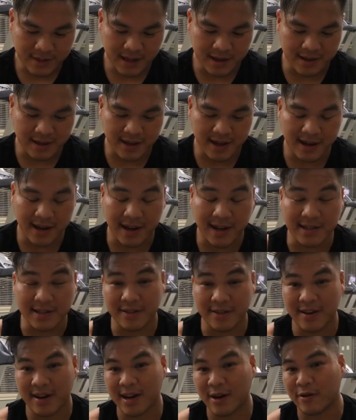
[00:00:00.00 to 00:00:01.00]
yeah, guys, I
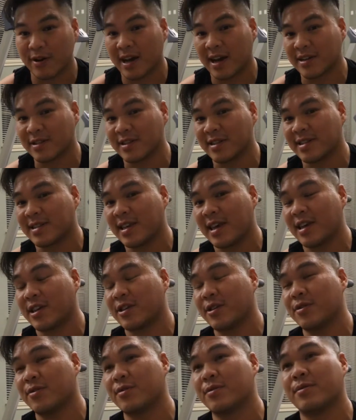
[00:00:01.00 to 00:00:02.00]
thought I would actually
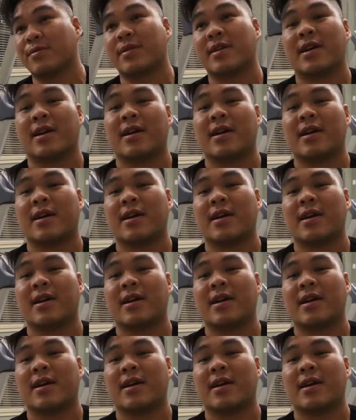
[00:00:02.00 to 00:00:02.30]
take you